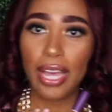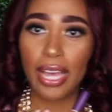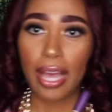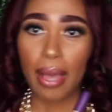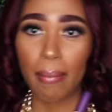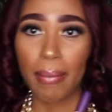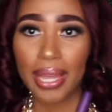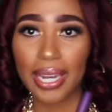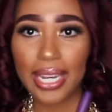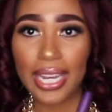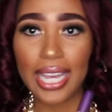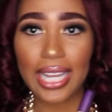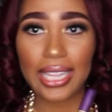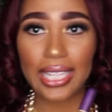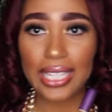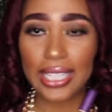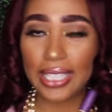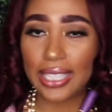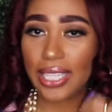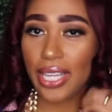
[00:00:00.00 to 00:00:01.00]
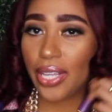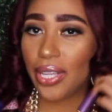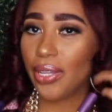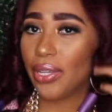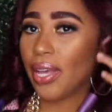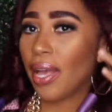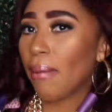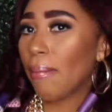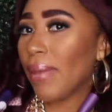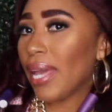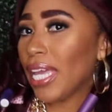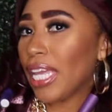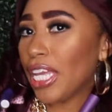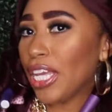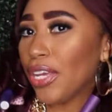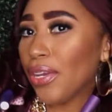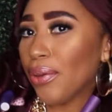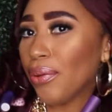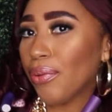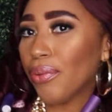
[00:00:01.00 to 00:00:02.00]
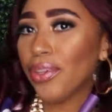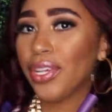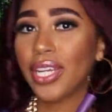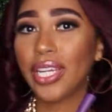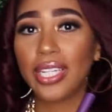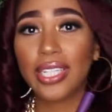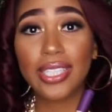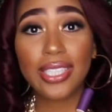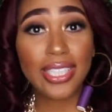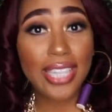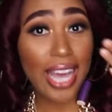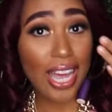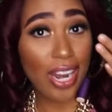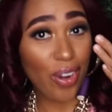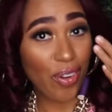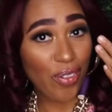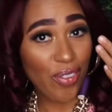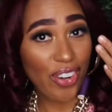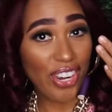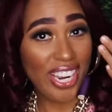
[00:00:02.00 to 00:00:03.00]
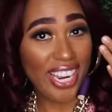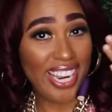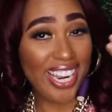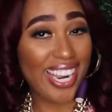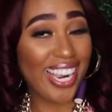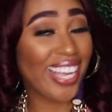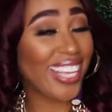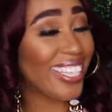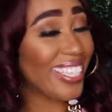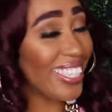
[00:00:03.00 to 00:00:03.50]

Got my necklace on, got my earrings, got a ring.